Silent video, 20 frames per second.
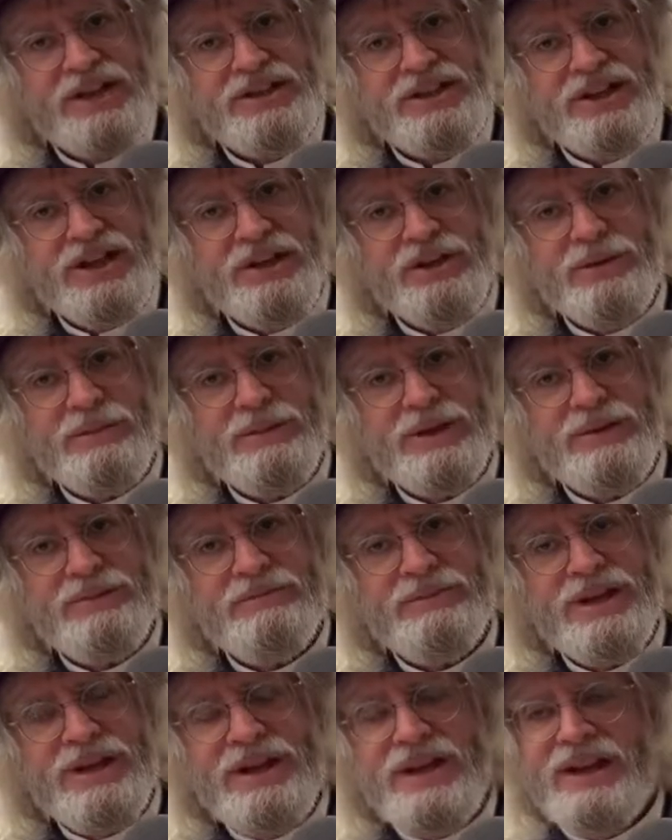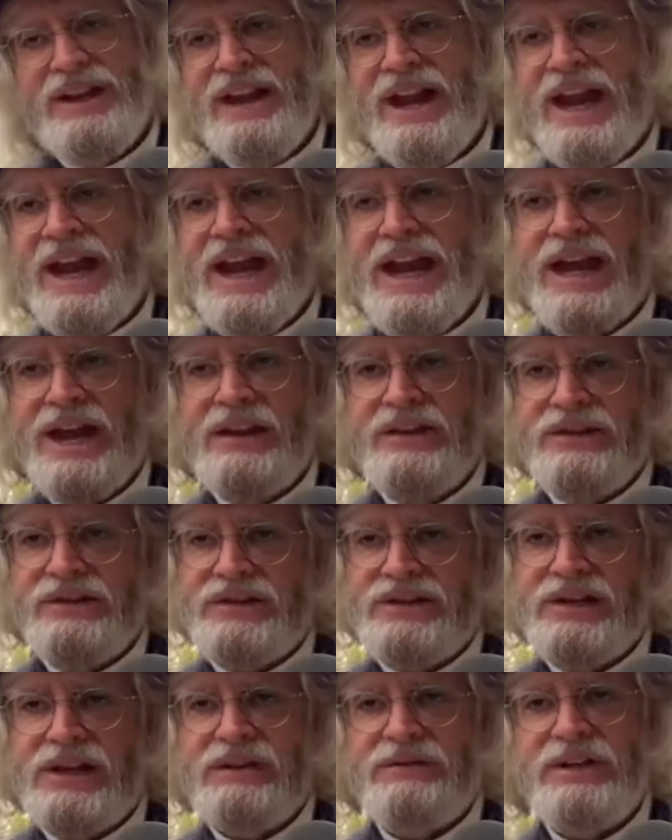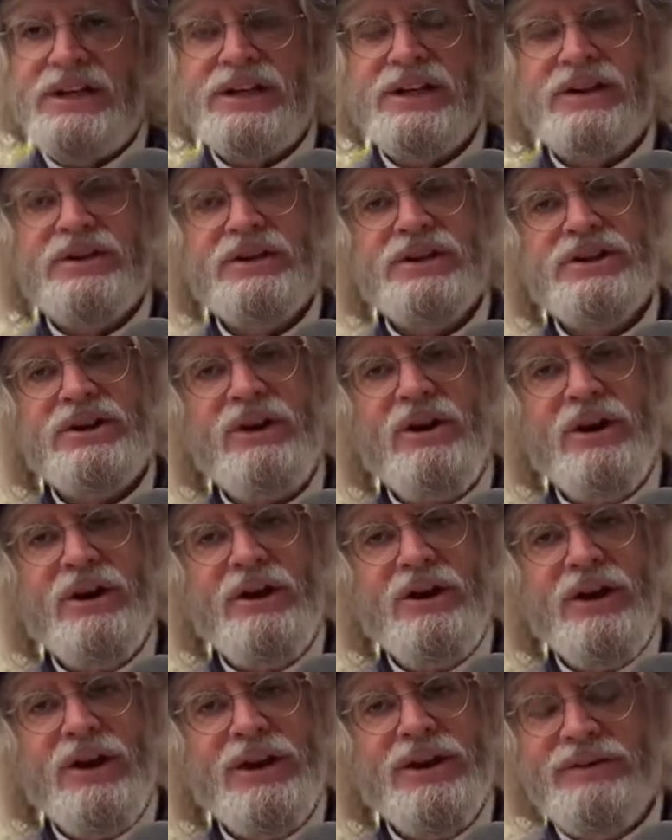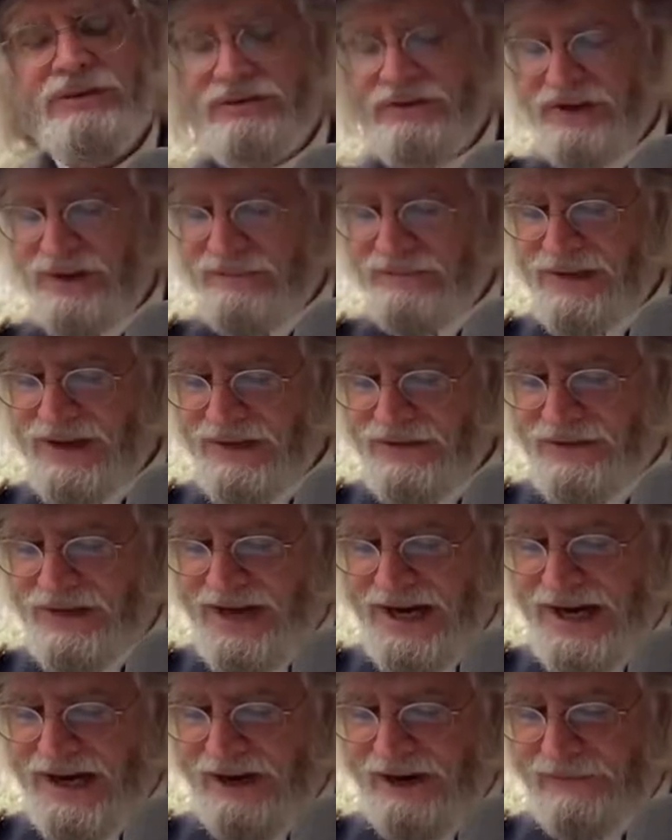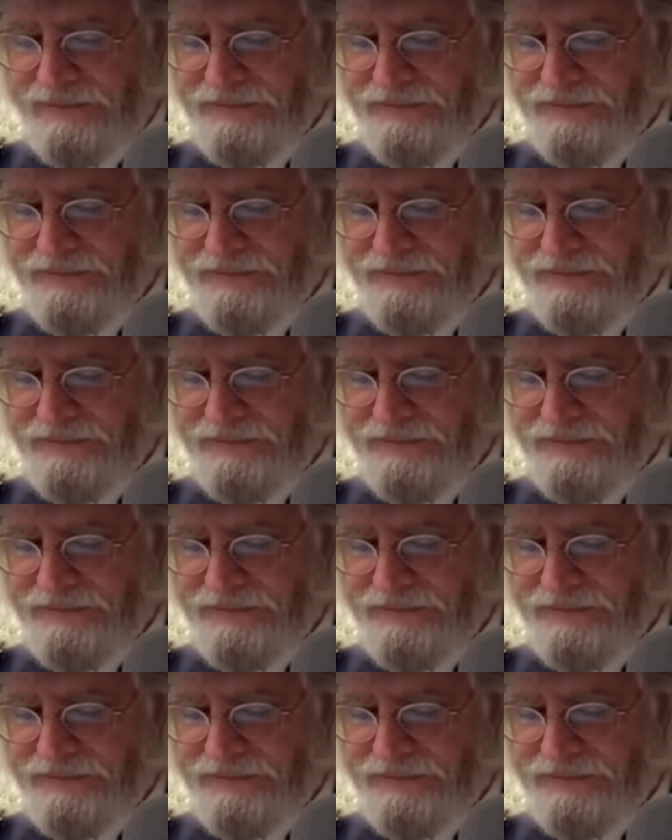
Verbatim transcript: in the aluminum, and TV dinners caught on from there.